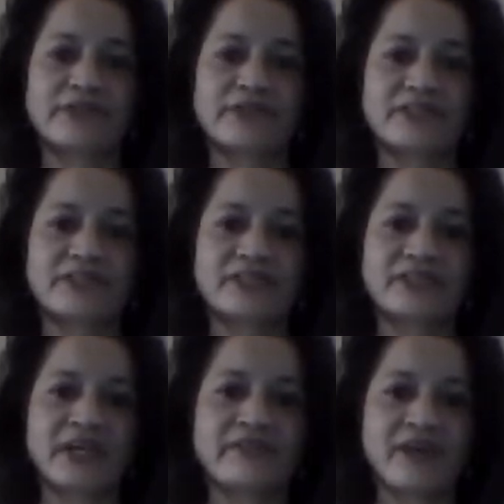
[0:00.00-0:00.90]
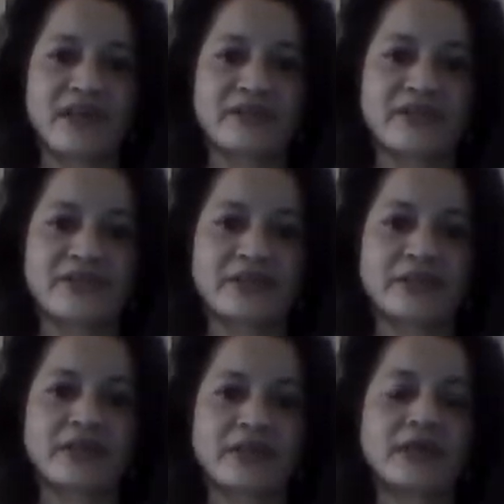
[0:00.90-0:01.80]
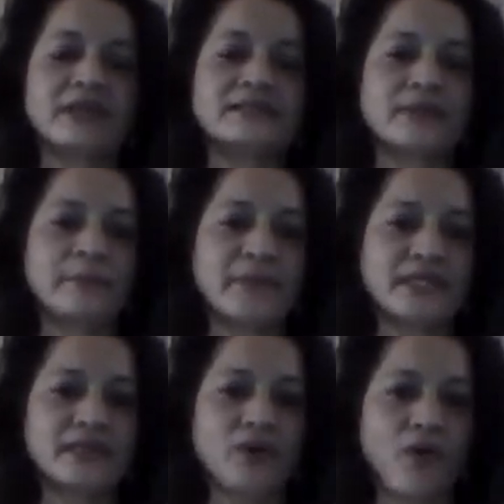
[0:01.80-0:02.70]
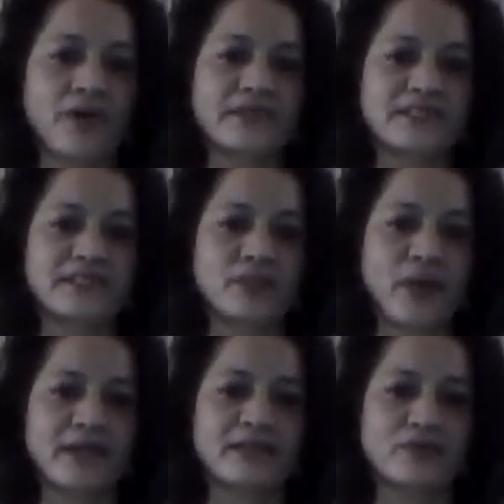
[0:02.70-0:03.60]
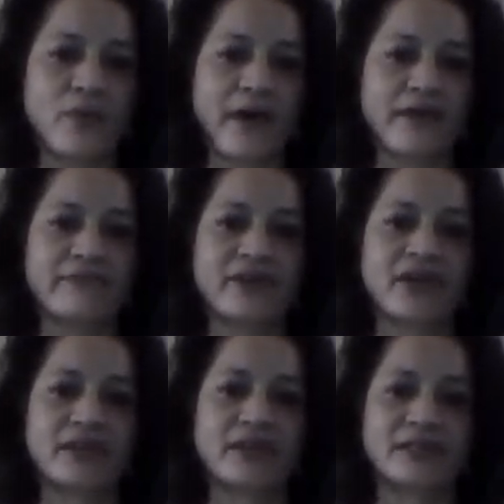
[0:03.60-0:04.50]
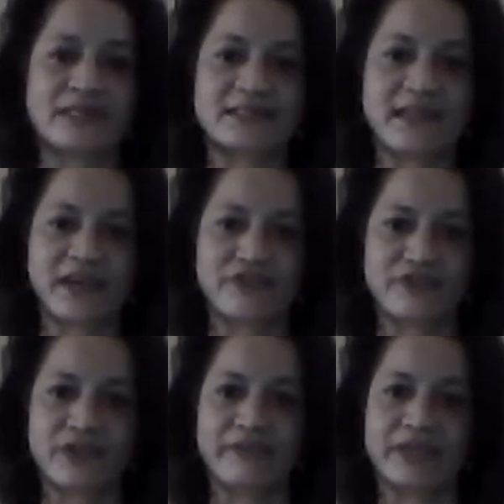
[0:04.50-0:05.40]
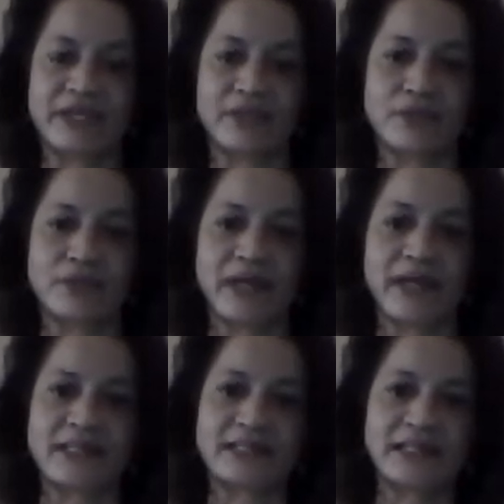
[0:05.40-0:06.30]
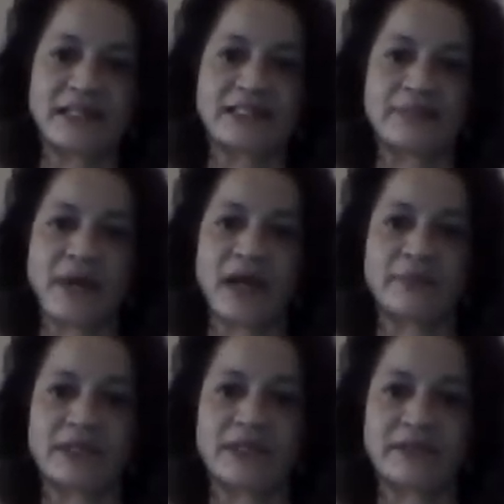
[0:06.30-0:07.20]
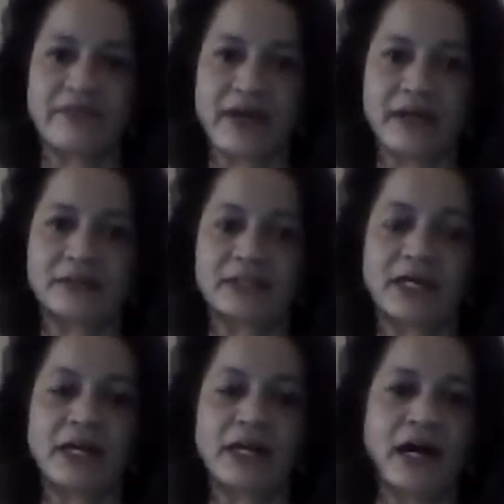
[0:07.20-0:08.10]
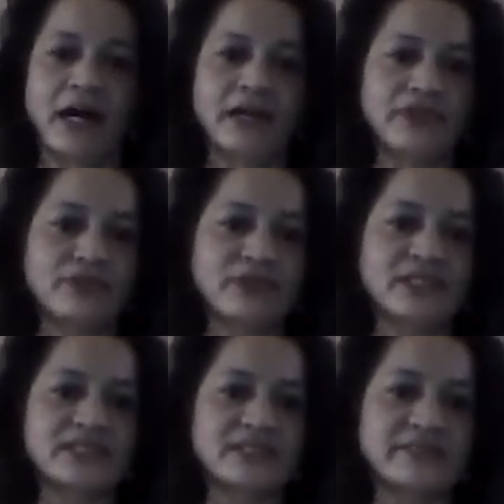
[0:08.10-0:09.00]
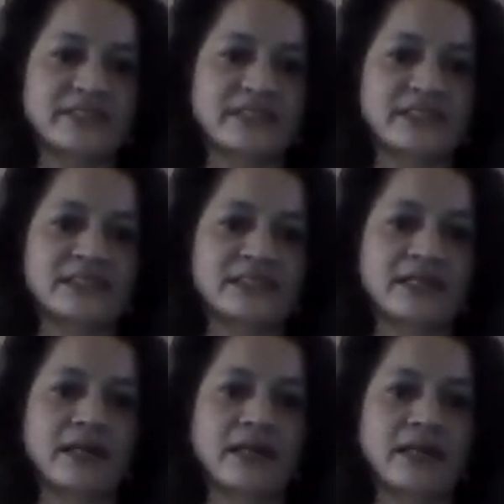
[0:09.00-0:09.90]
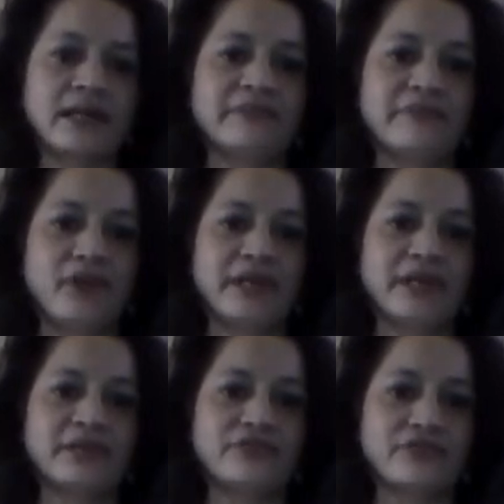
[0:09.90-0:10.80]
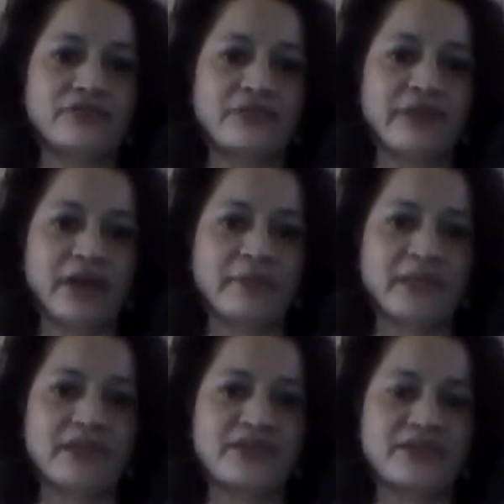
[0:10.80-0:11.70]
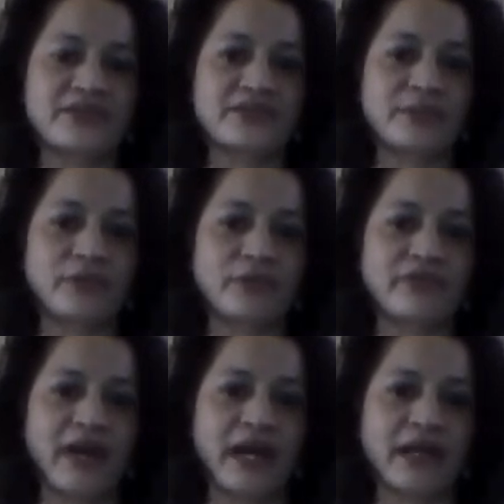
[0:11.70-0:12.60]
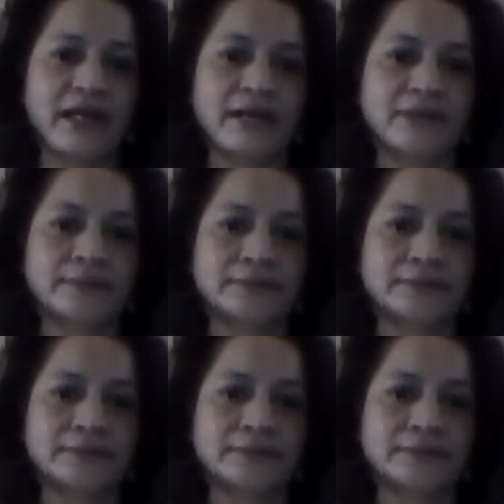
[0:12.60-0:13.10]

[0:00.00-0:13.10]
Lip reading: Research and Evaluation, submitted August 2012 to the Secretary of the United States Department of Health and Human Services, the following two recommendations are provided.